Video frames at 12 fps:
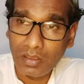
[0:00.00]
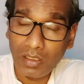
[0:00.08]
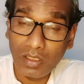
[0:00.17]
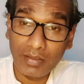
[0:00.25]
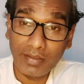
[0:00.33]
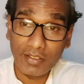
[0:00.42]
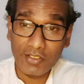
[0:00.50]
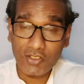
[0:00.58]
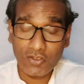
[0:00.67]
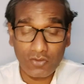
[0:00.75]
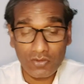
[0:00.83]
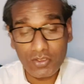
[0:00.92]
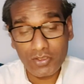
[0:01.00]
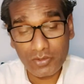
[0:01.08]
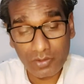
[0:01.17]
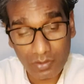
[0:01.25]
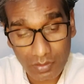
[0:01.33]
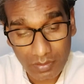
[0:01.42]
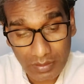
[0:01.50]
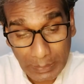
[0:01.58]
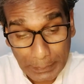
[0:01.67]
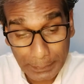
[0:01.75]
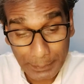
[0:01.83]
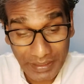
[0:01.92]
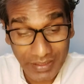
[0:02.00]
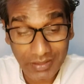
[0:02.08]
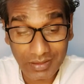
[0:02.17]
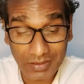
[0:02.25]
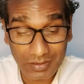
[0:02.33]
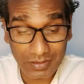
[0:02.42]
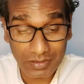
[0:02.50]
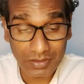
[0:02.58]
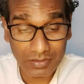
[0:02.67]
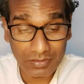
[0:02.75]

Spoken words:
And he has also predicted